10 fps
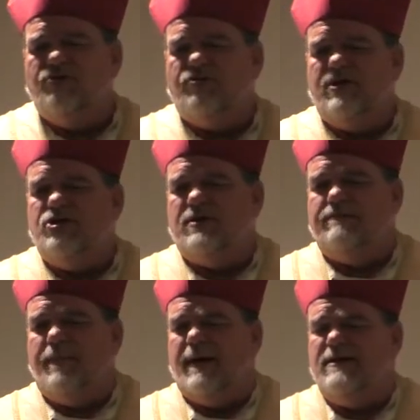to
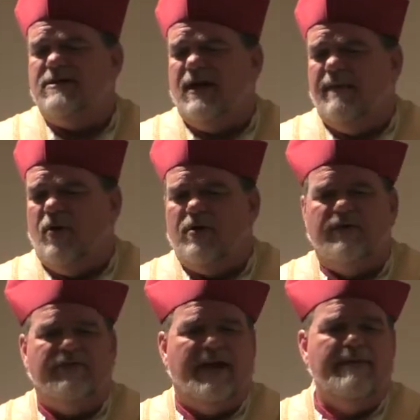tradition, but is it a
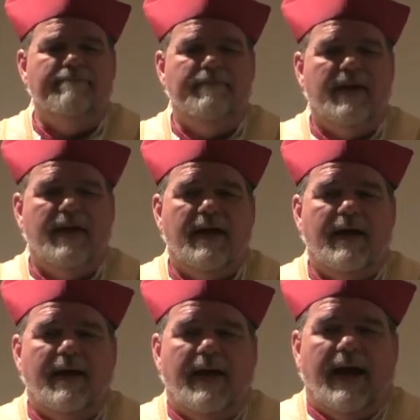mortal sin?
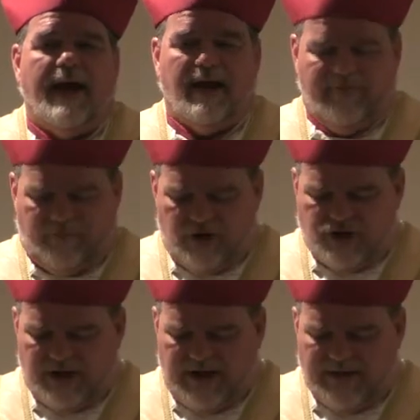And
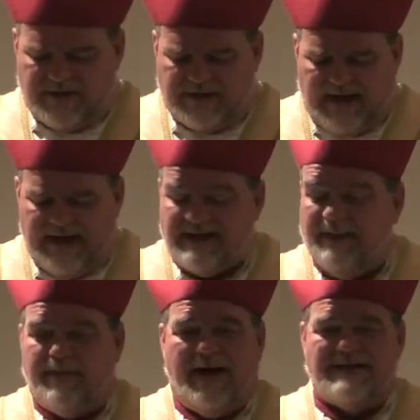unfortunately, the Society of
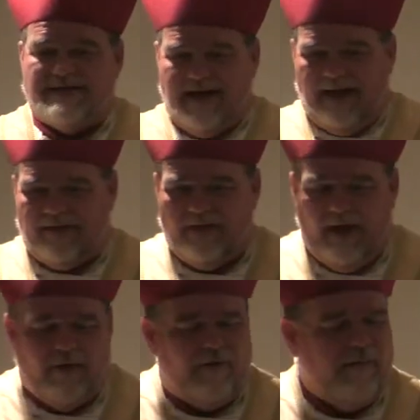St. Pius X,
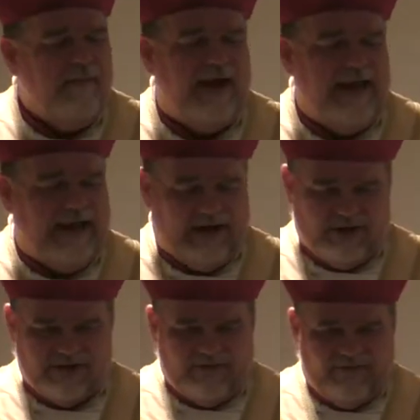for many
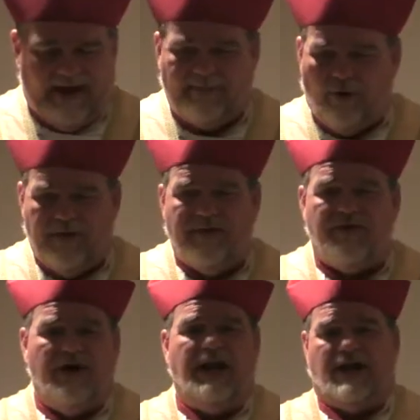years, in fact, more than
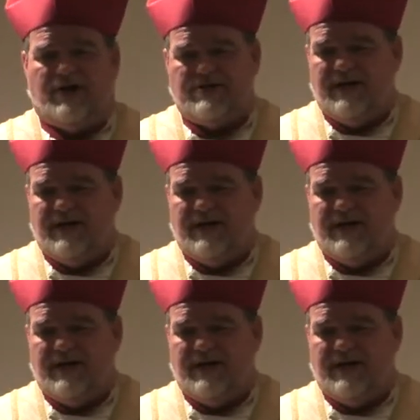30 years